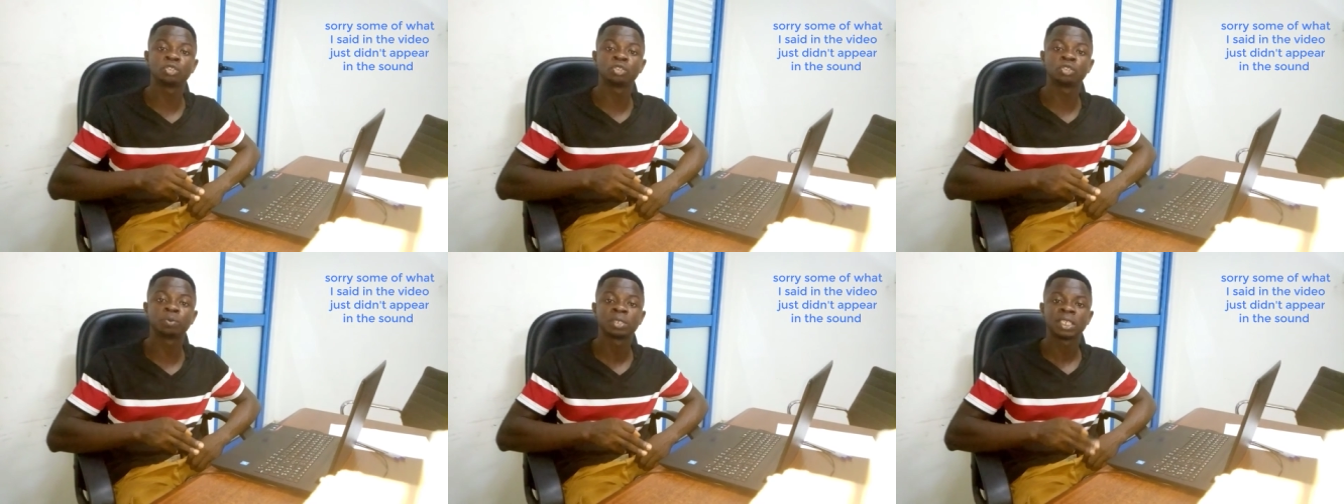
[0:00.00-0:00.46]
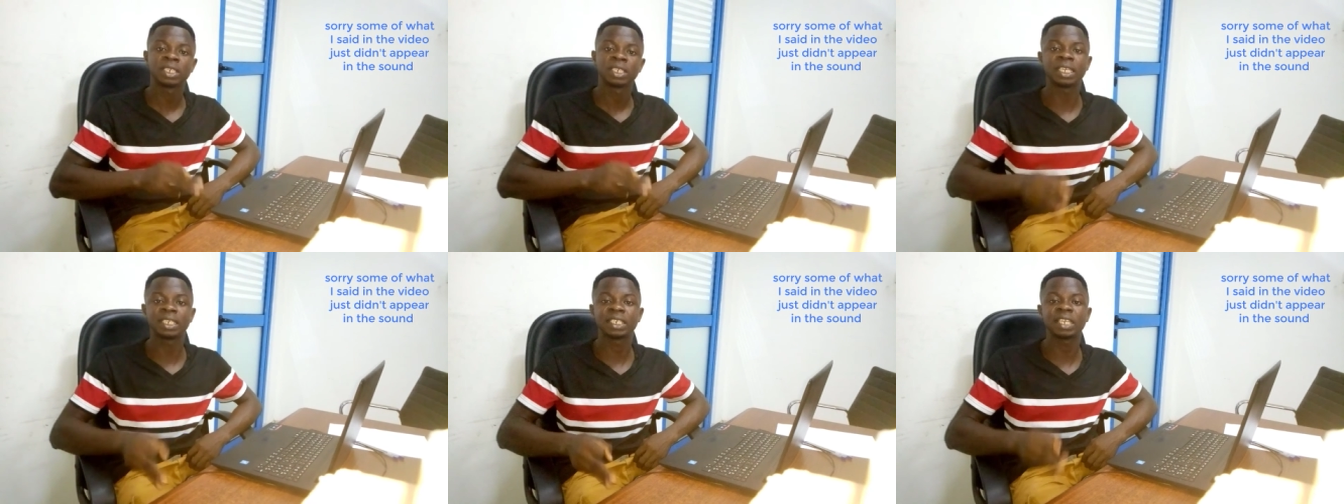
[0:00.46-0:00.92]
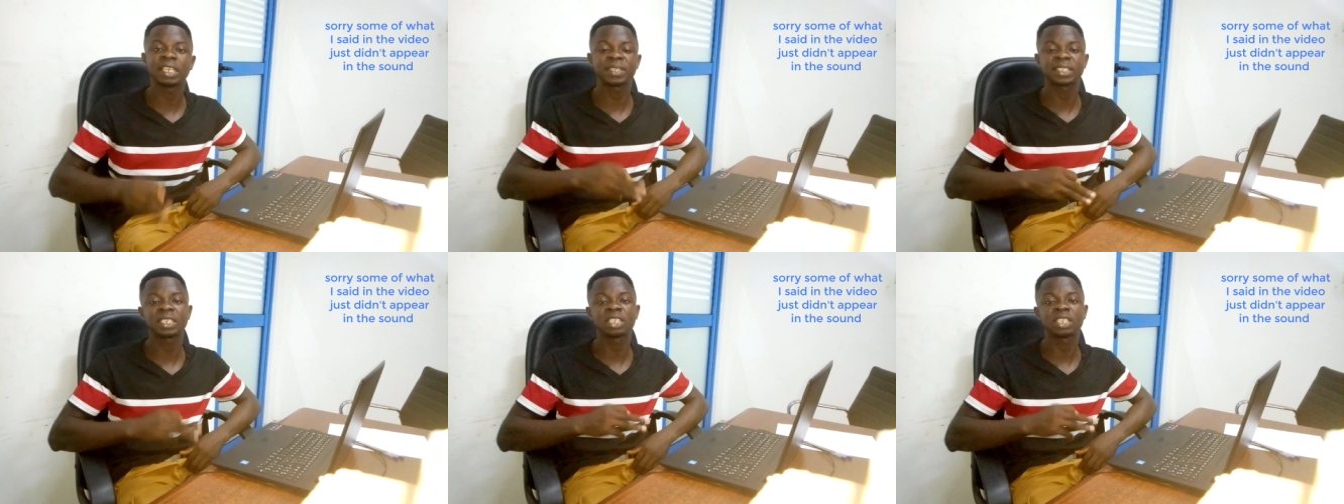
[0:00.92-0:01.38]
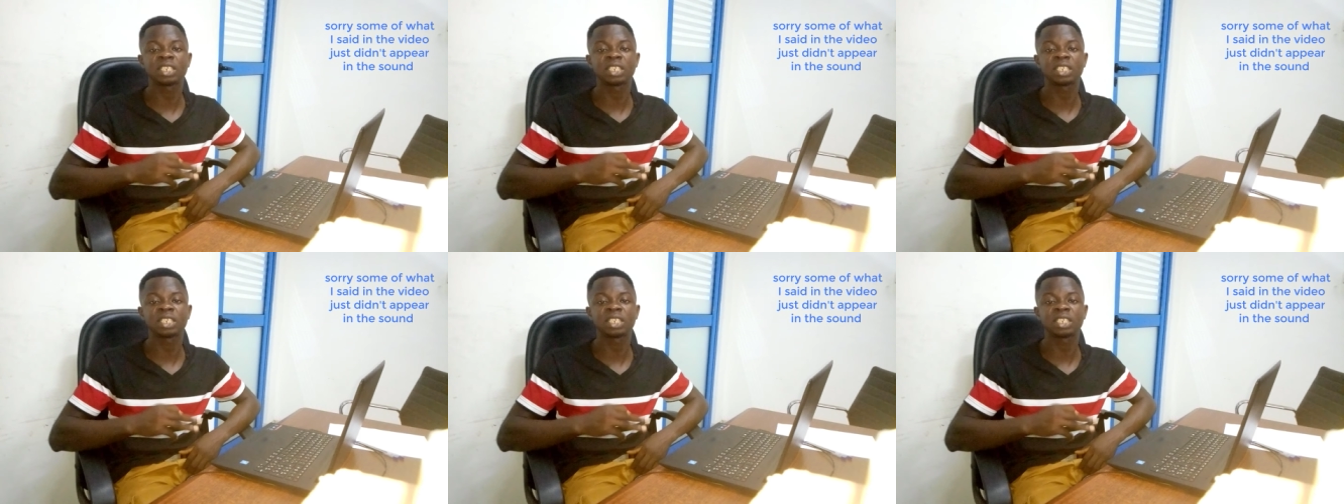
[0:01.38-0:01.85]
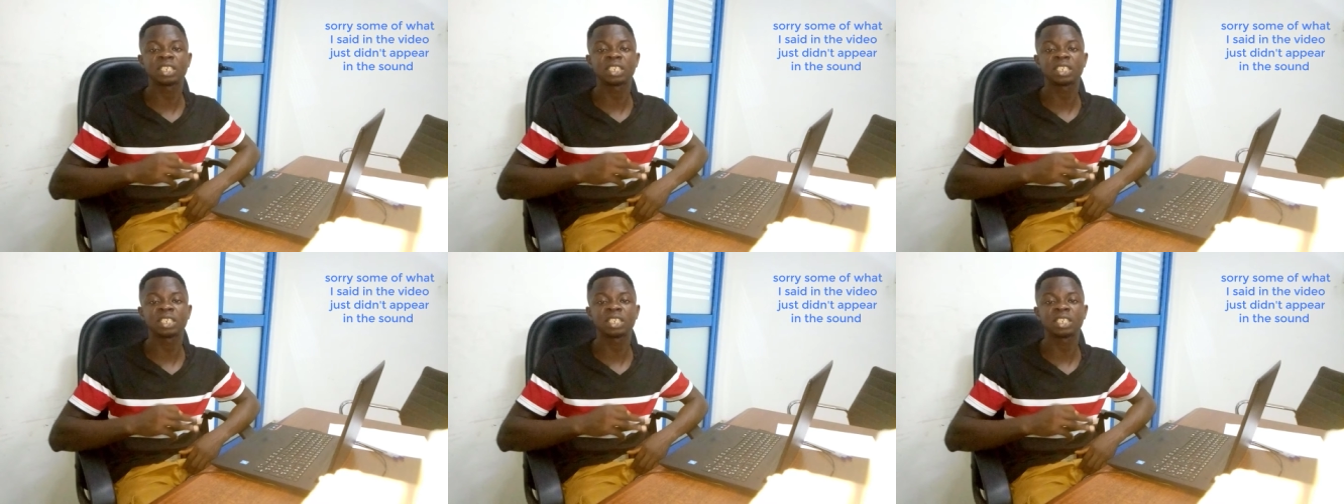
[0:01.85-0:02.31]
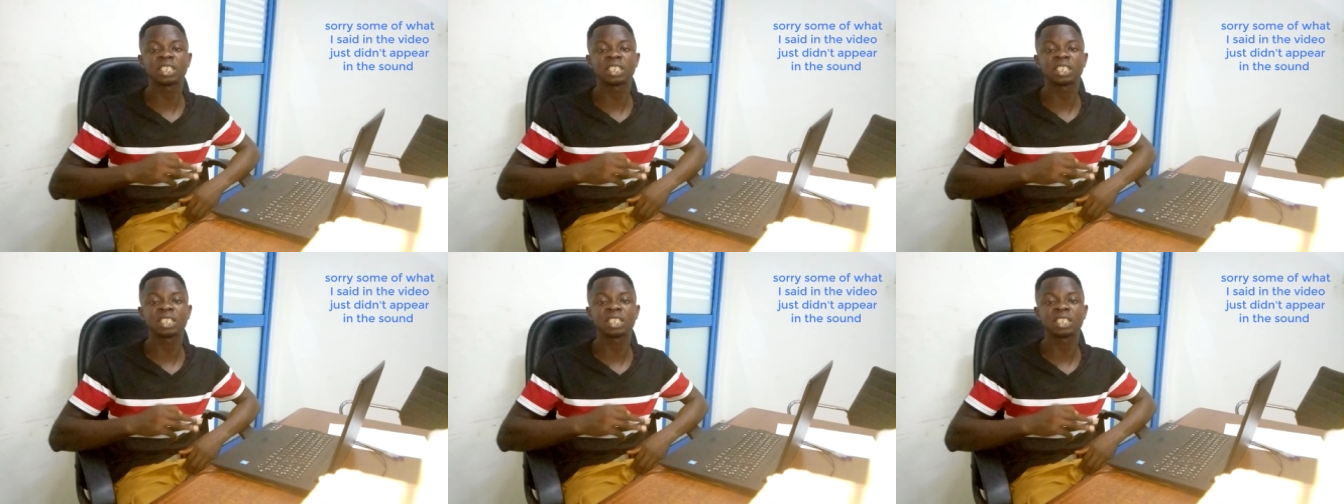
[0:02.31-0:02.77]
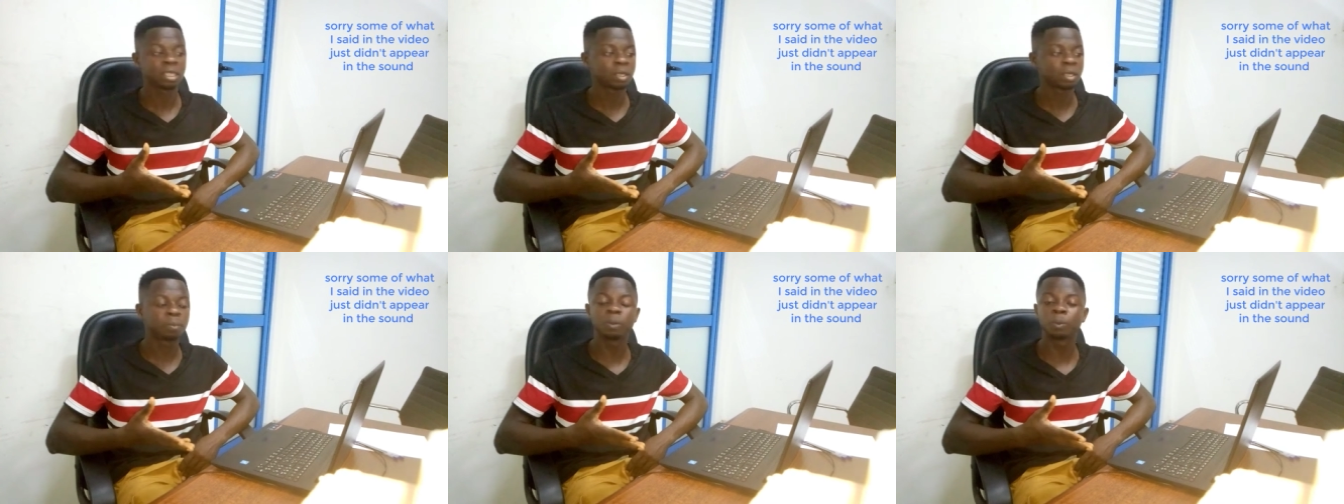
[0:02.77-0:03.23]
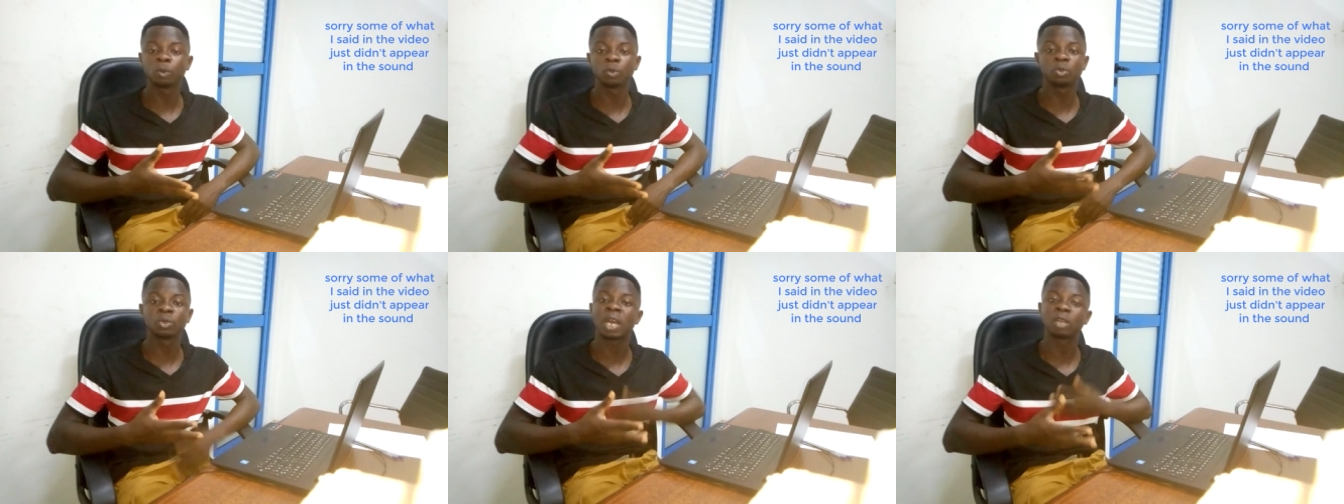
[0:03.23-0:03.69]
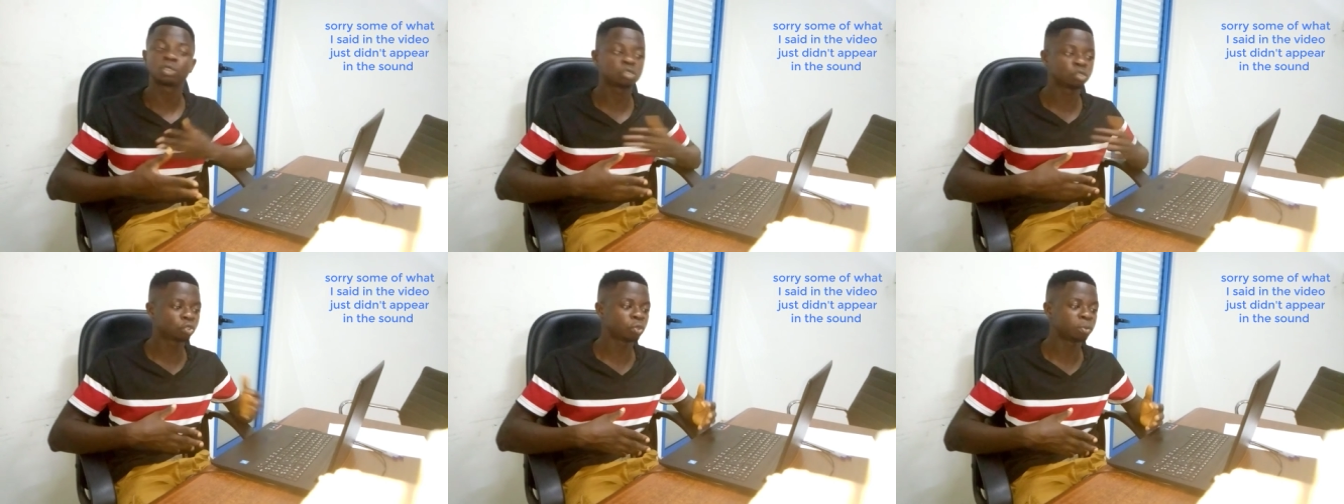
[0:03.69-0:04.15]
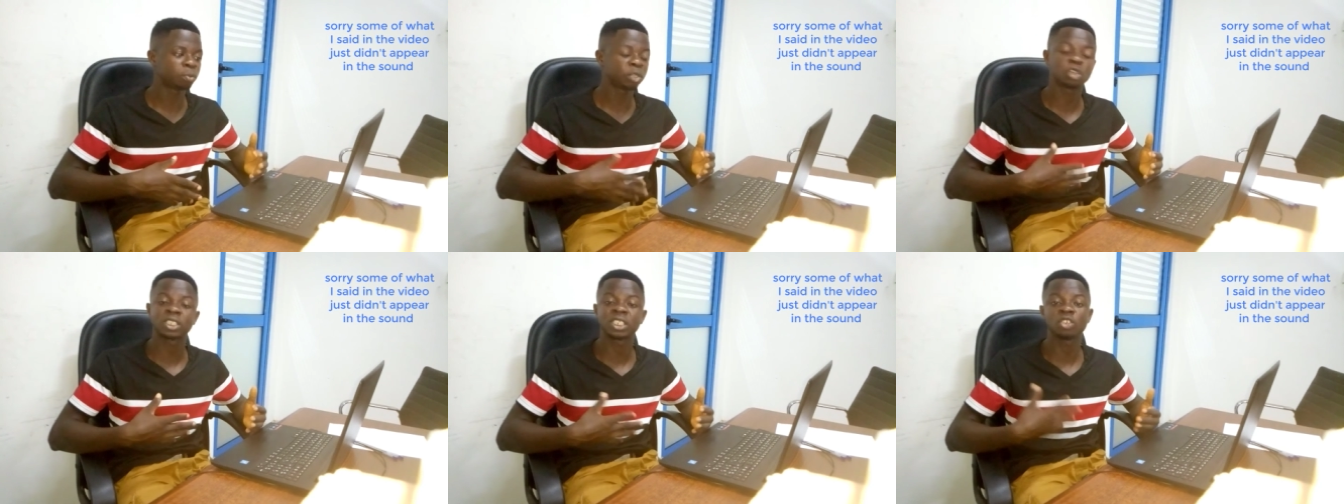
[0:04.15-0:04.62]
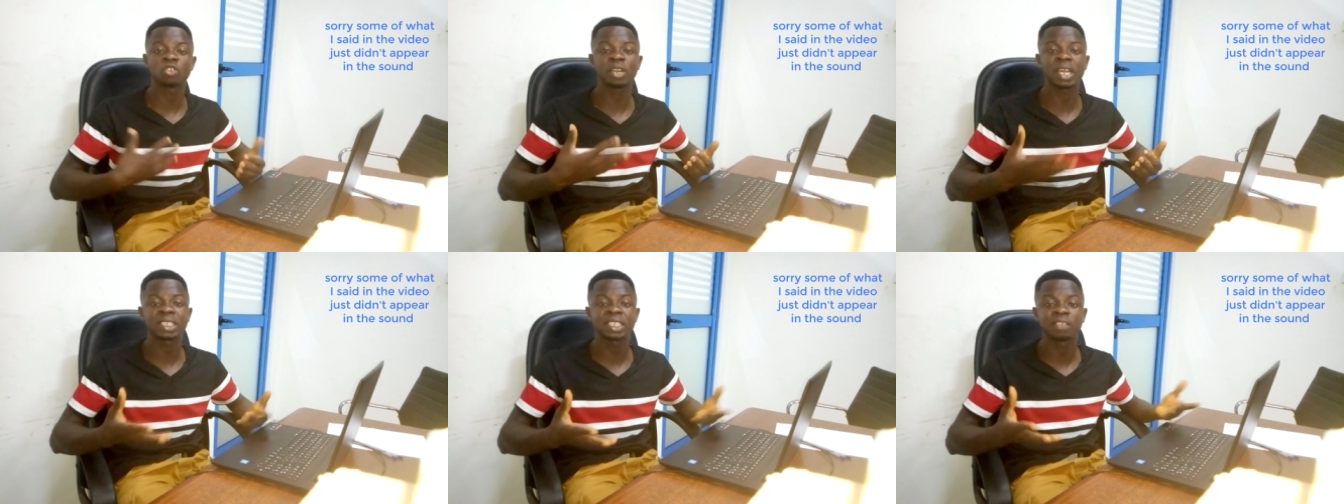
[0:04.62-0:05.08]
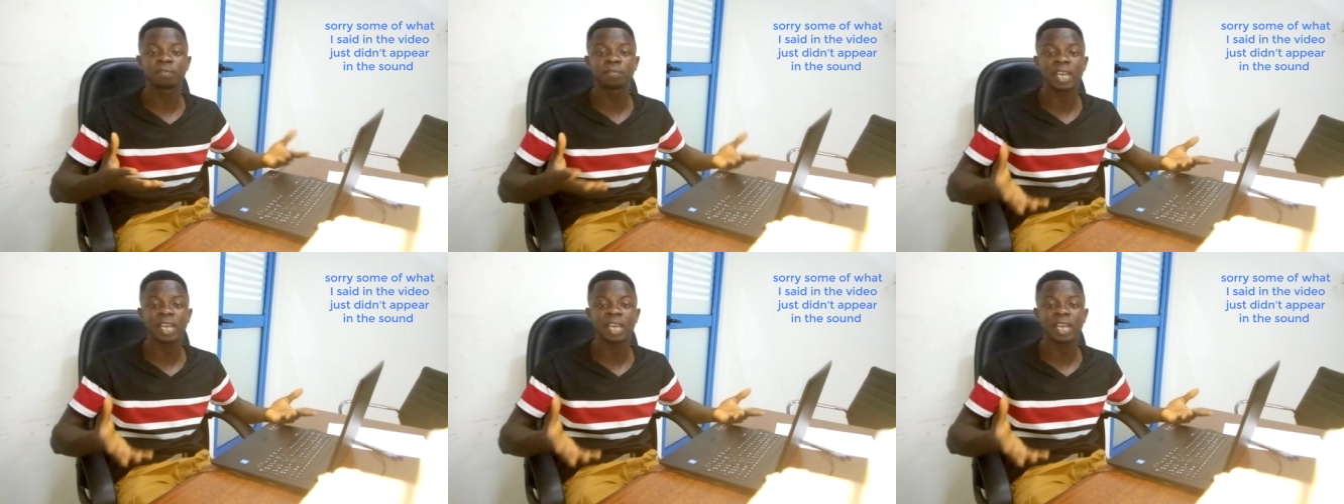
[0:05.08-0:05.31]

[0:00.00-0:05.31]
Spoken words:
I got 1,000 some subscribers from that particular video. Ask yourself, what did I do?